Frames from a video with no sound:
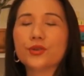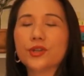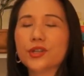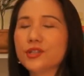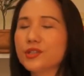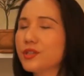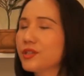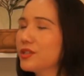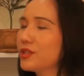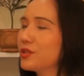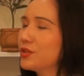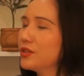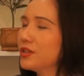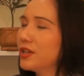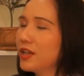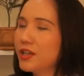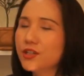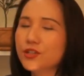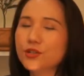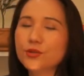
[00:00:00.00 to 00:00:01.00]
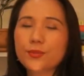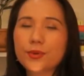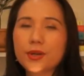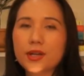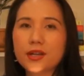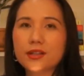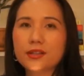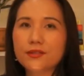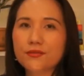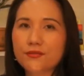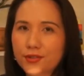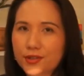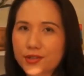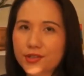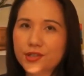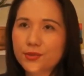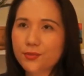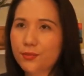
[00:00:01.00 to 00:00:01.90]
it just need to be the first